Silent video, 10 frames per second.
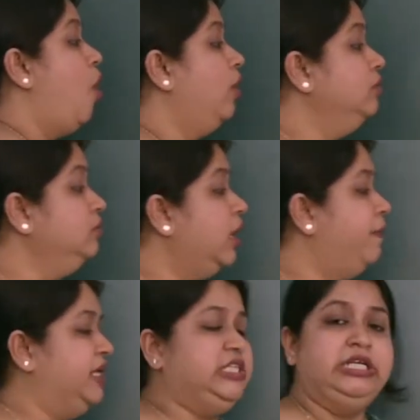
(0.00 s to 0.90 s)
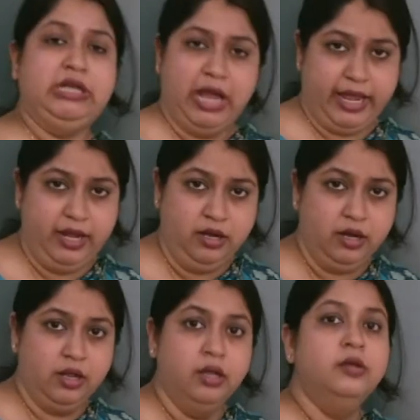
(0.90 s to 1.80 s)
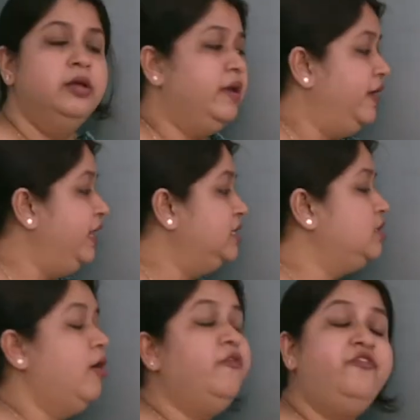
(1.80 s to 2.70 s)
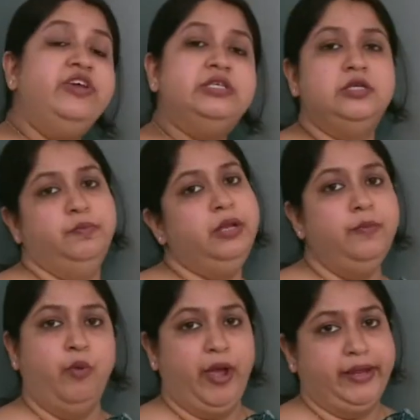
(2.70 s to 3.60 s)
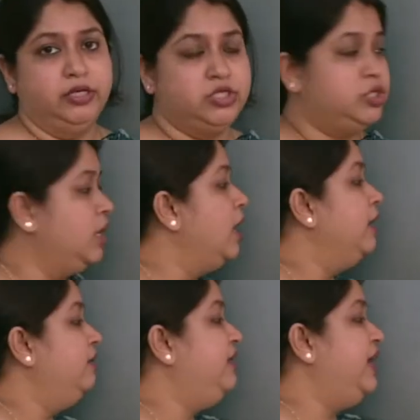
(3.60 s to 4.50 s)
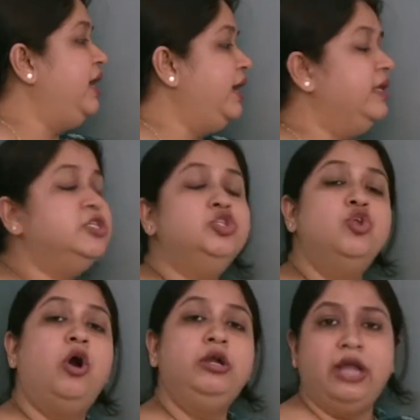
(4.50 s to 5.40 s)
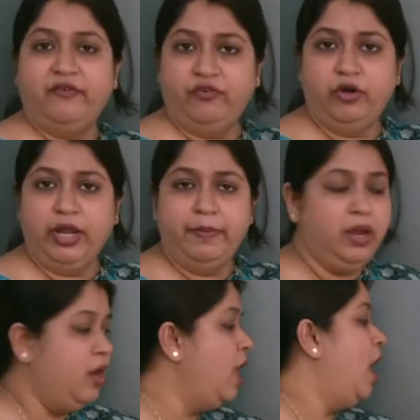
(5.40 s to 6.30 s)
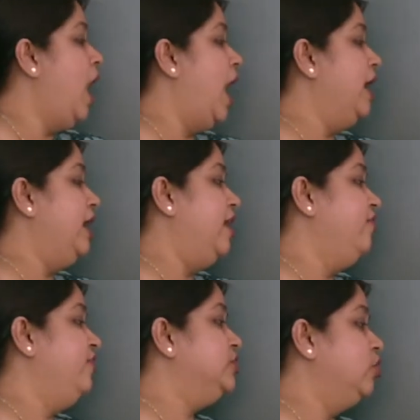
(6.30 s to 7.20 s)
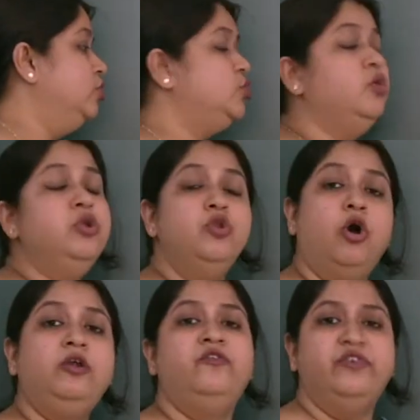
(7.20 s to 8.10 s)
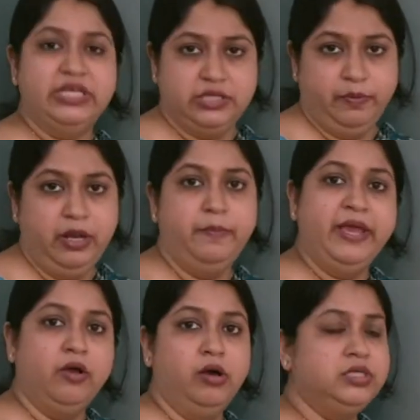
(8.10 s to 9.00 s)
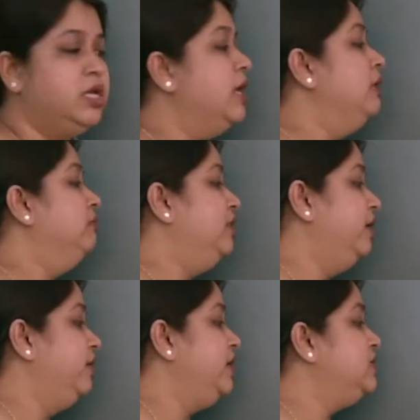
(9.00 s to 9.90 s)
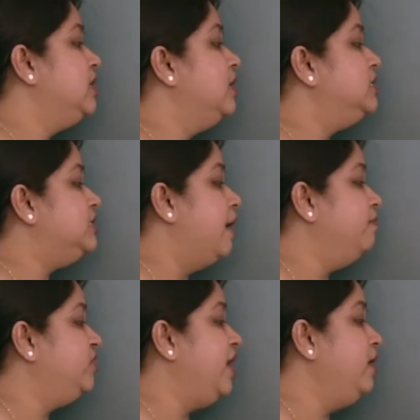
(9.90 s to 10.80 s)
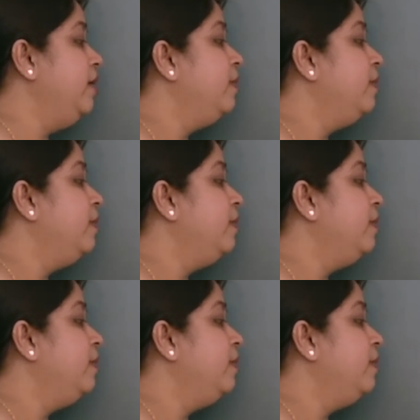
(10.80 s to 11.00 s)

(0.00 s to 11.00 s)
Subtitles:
on the budget line is a feasible point. D is not affordable and F is also not feasible because there is something